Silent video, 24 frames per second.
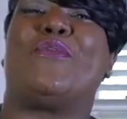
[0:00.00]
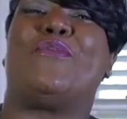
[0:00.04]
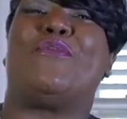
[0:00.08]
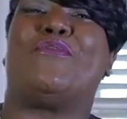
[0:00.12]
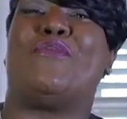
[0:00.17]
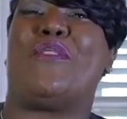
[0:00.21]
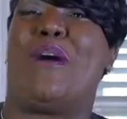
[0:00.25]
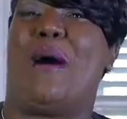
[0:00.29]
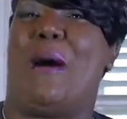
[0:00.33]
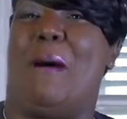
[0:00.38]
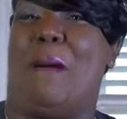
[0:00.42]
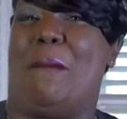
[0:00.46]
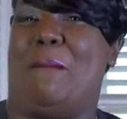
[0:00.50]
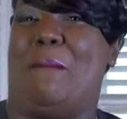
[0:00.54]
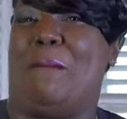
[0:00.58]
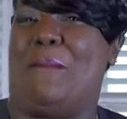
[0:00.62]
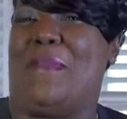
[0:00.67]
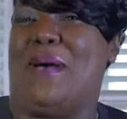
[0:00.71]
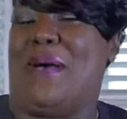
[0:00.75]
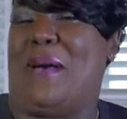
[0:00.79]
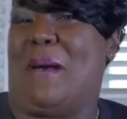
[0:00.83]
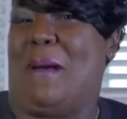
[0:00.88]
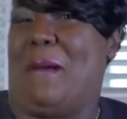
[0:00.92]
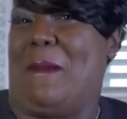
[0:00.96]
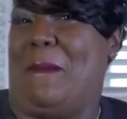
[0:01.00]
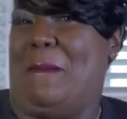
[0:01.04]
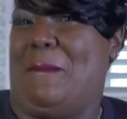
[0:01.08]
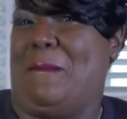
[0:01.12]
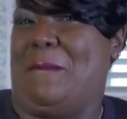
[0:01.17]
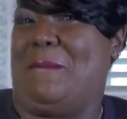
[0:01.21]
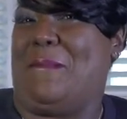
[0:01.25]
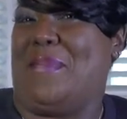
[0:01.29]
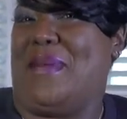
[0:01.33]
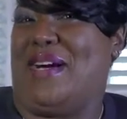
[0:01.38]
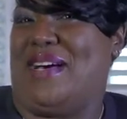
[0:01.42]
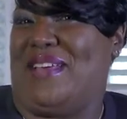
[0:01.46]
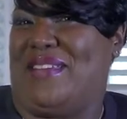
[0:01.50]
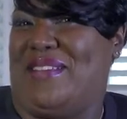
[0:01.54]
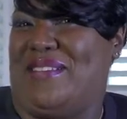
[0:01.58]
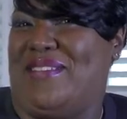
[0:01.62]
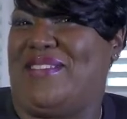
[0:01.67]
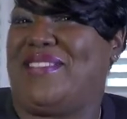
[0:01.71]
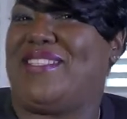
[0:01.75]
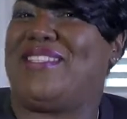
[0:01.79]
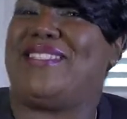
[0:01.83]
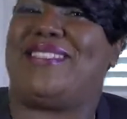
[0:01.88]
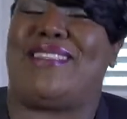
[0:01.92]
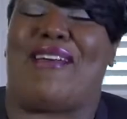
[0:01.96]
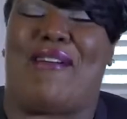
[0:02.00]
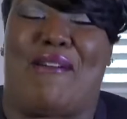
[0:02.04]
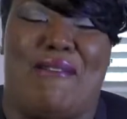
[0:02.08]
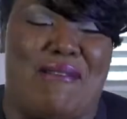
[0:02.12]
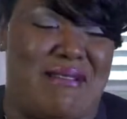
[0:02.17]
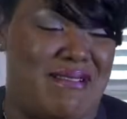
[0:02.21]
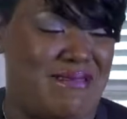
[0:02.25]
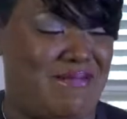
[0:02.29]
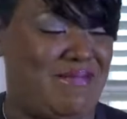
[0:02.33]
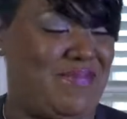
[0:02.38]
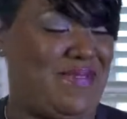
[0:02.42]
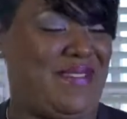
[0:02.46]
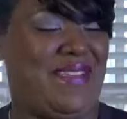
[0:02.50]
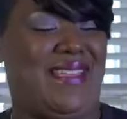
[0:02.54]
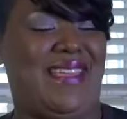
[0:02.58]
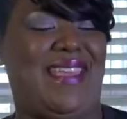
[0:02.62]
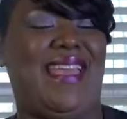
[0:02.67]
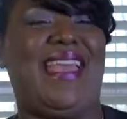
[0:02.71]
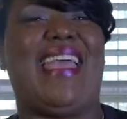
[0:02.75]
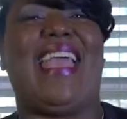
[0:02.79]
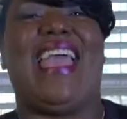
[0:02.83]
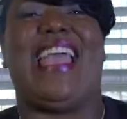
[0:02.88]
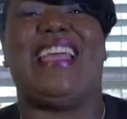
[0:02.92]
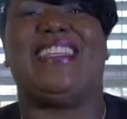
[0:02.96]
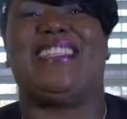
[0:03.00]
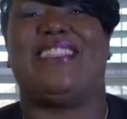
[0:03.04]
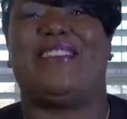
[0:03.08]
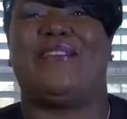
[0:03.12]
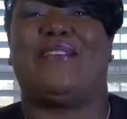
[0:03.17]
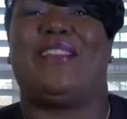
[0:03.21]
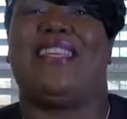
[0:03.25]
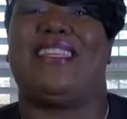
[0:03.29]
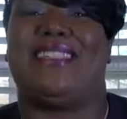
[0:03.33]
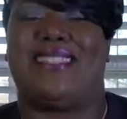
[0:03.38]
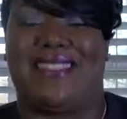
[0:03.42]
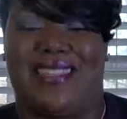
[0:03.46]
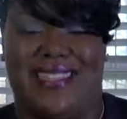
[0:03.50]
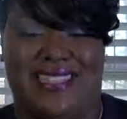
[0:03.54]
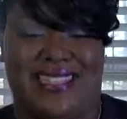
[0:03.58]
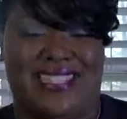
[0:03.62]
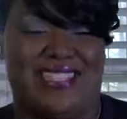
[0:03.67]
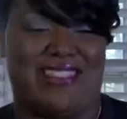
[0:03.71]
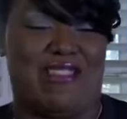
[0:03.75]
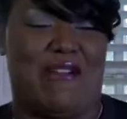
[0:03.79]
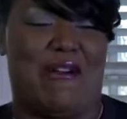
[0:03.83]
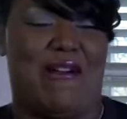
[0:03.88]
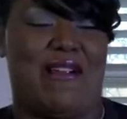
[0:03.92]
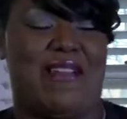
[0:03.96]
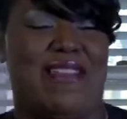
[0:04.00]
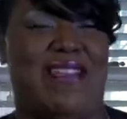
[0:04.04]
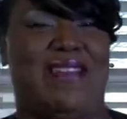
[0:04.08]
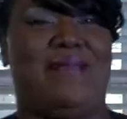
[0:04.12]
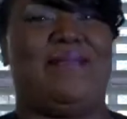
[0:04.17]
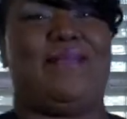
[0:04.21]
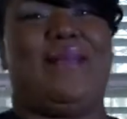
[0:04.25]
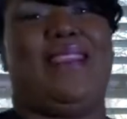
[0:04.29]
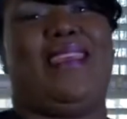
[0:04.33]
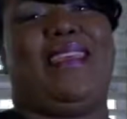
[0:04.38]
rum butter syrup. And so let's get started.